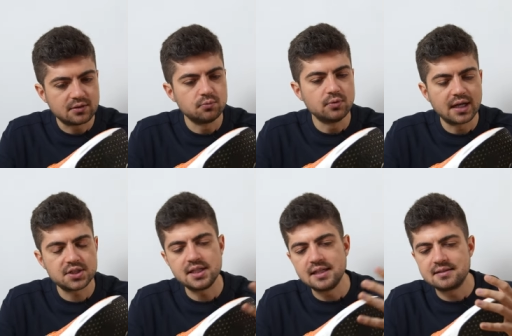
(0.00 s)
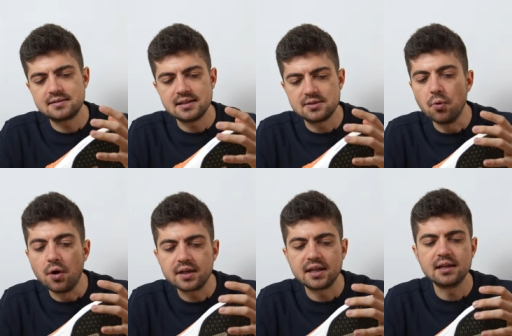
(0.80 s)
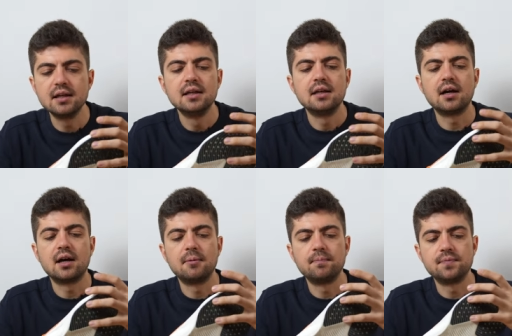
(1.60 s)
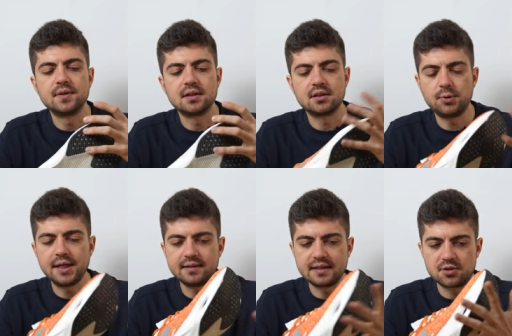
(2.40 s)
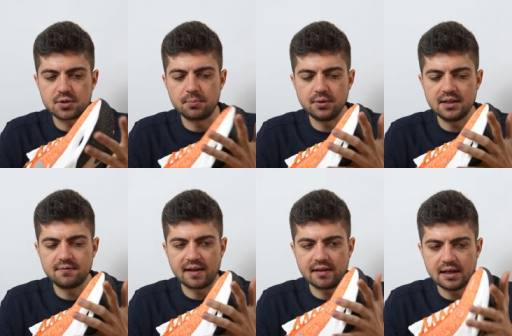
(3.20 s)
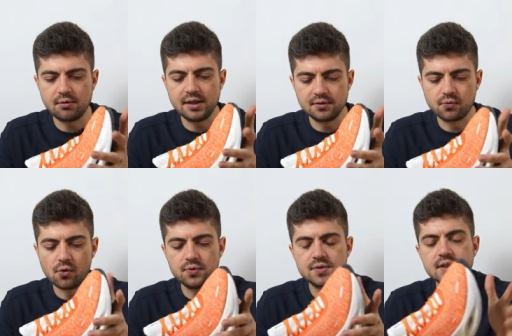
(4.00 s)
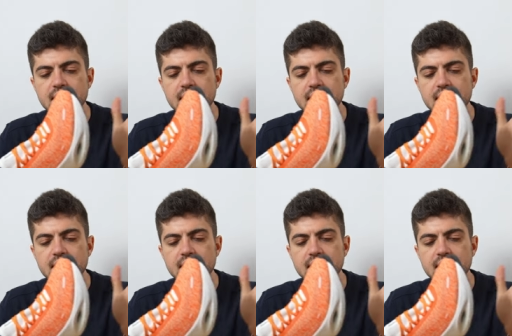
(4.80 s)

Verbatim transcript: that actually is, is working, um, creating that trampoline effect here in the forefoot.